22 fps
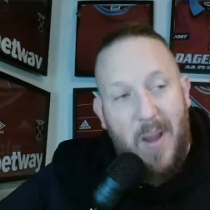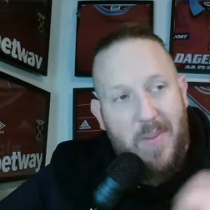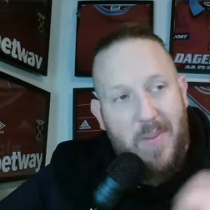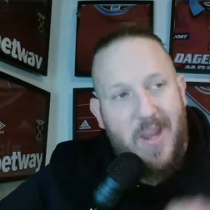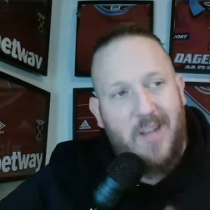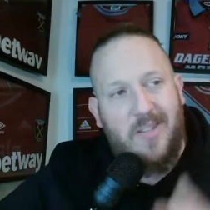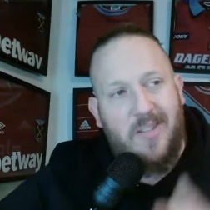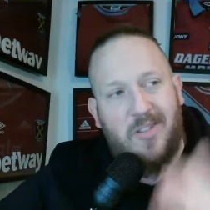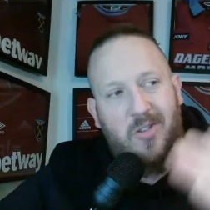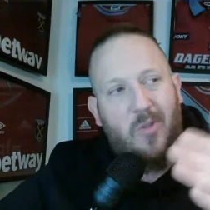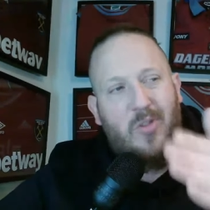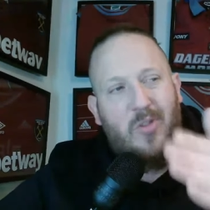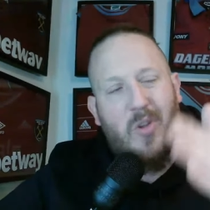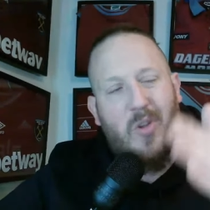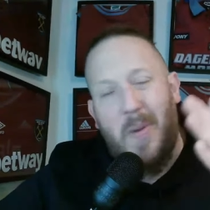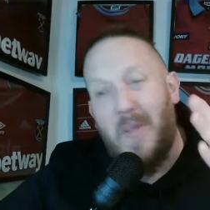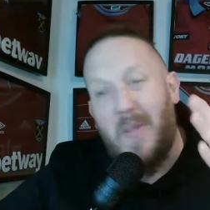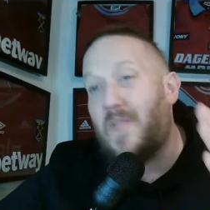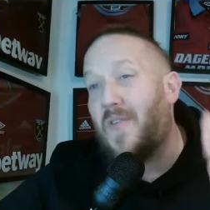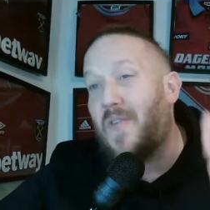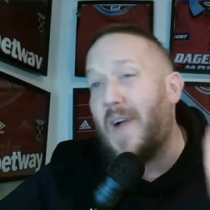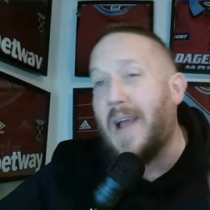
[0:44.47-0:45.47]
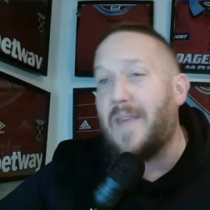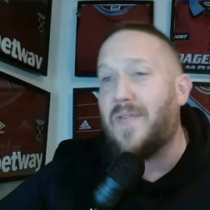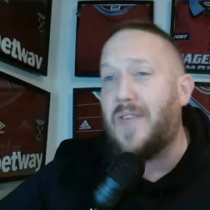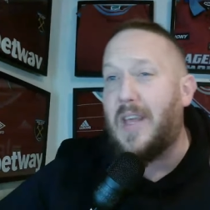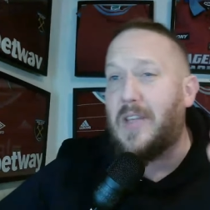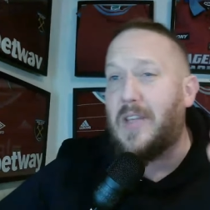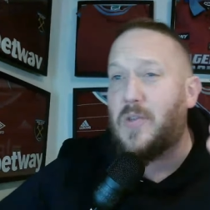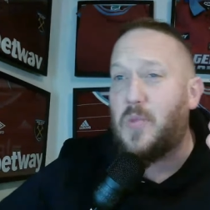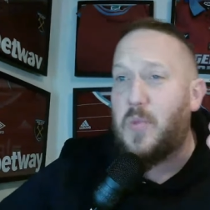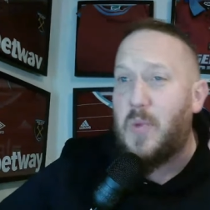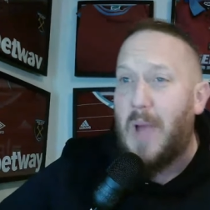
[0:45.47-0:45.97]
But I'm here to talk to you about the five
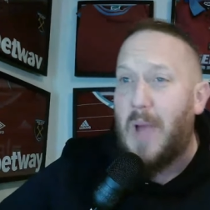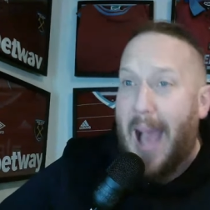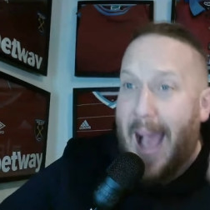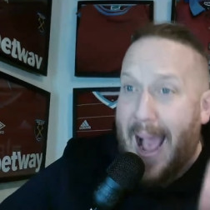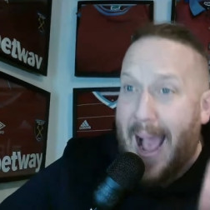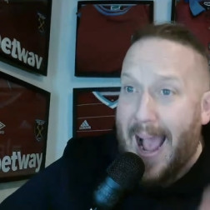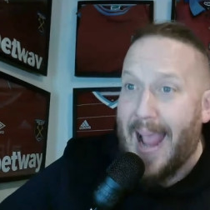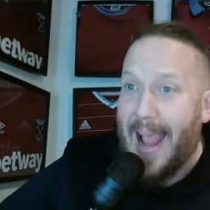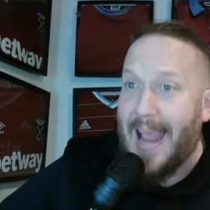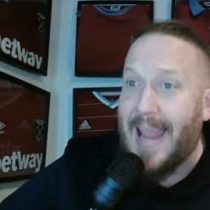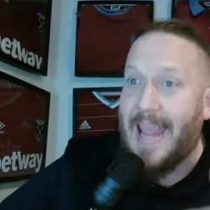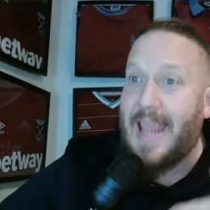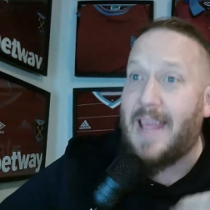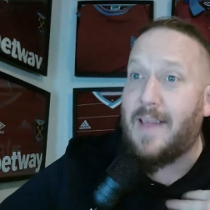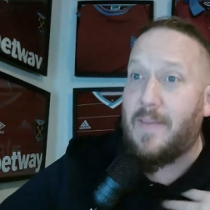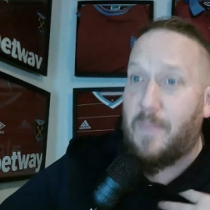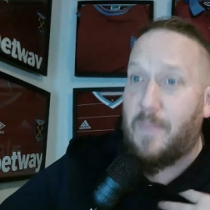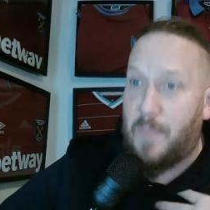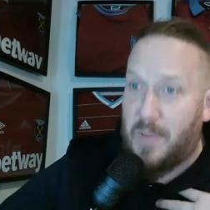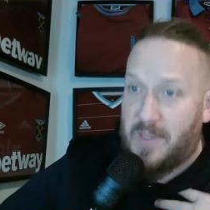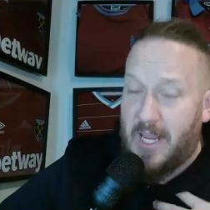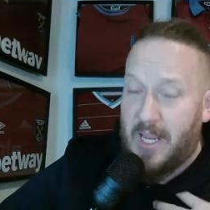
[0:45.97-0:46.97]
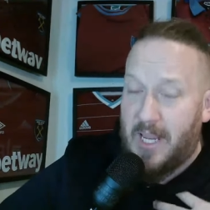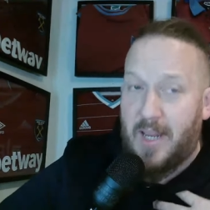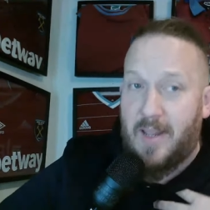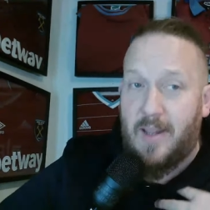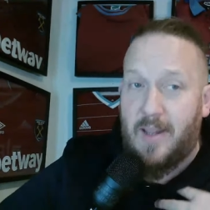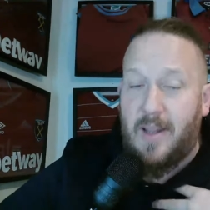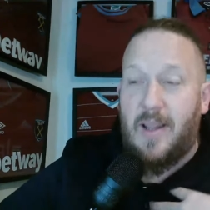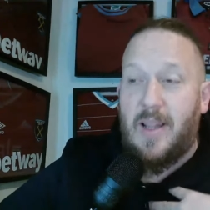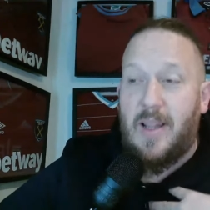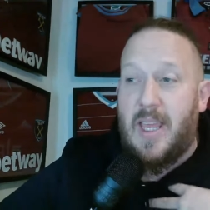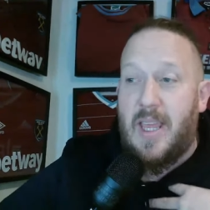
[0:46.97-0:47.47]
things I
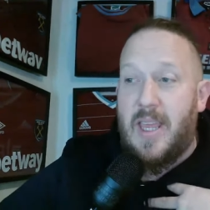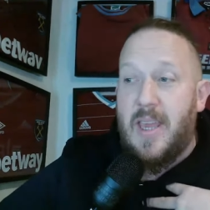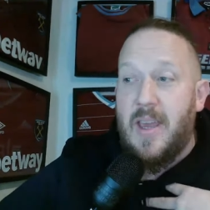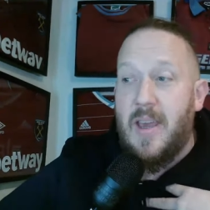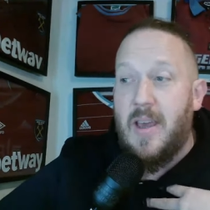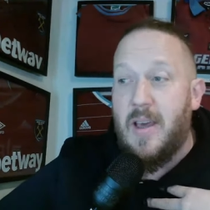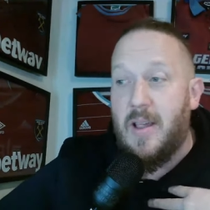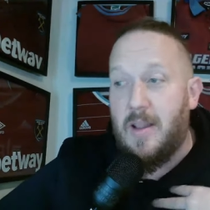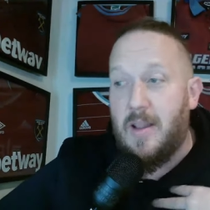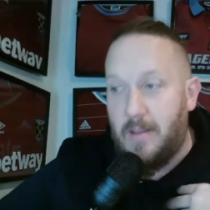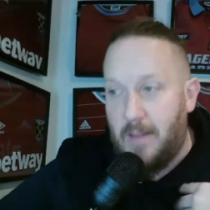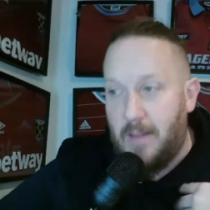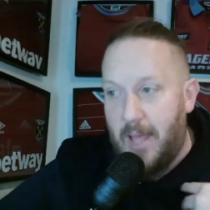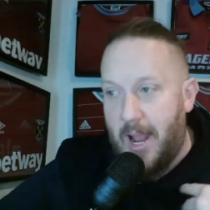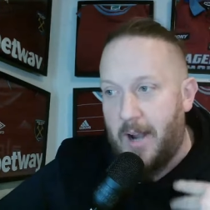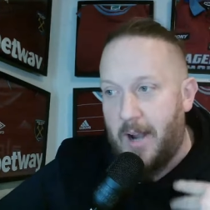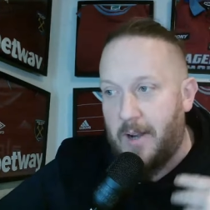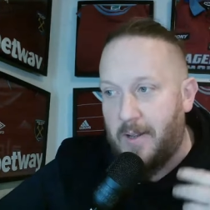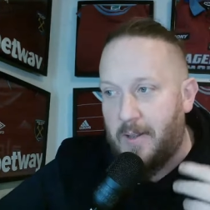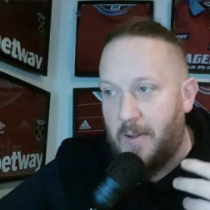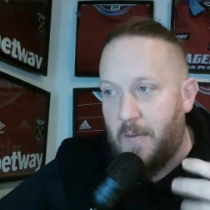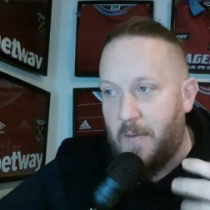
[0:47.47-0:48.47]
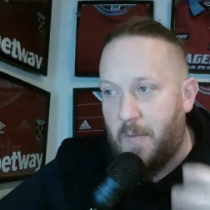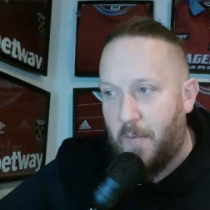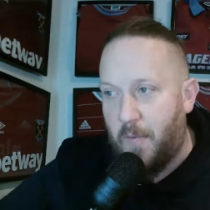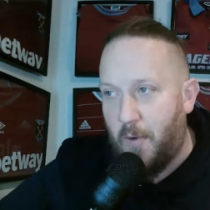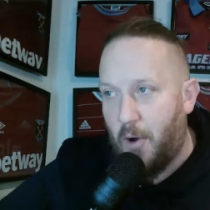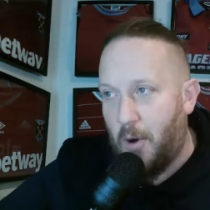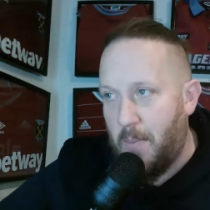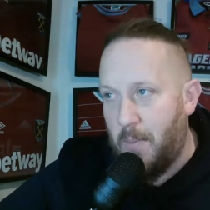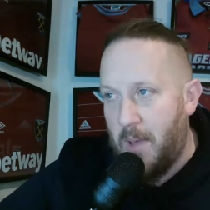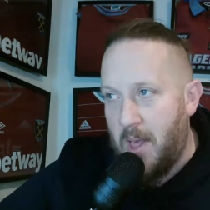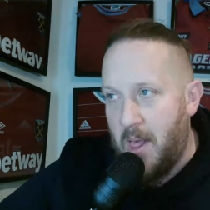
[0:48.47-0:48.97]
particularly learned
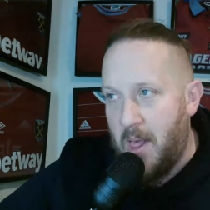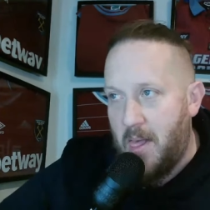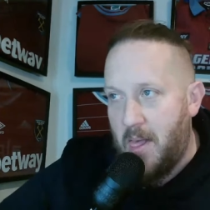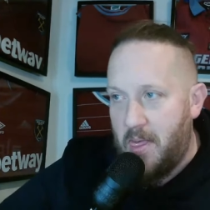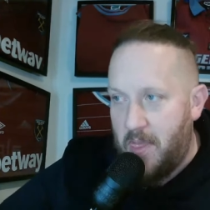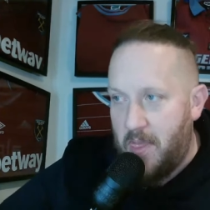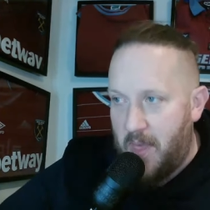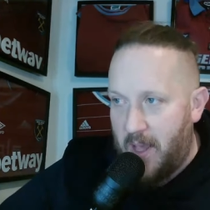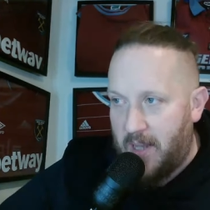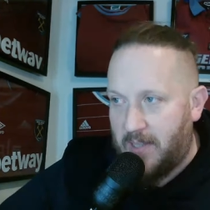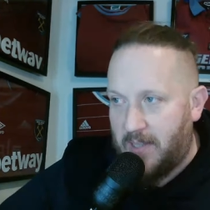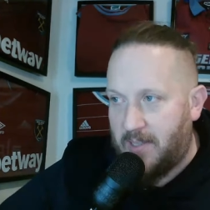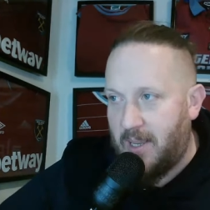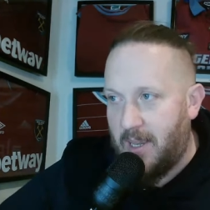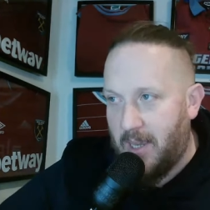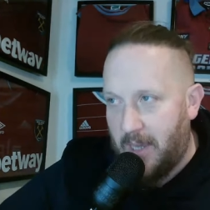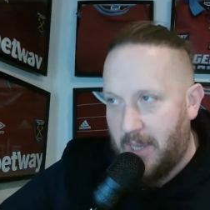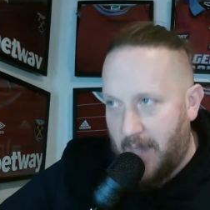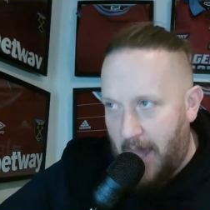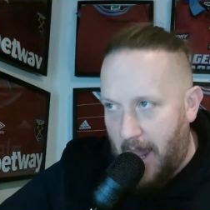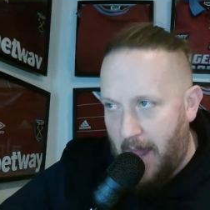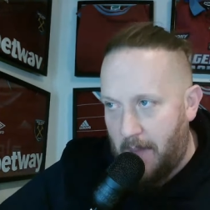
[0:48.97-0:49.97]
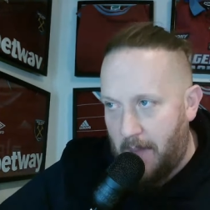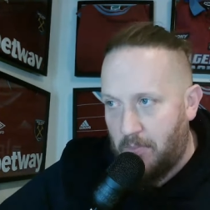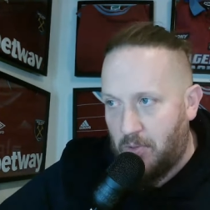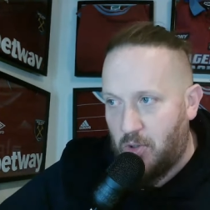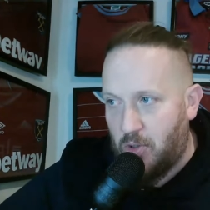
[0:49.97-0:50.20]
from this game.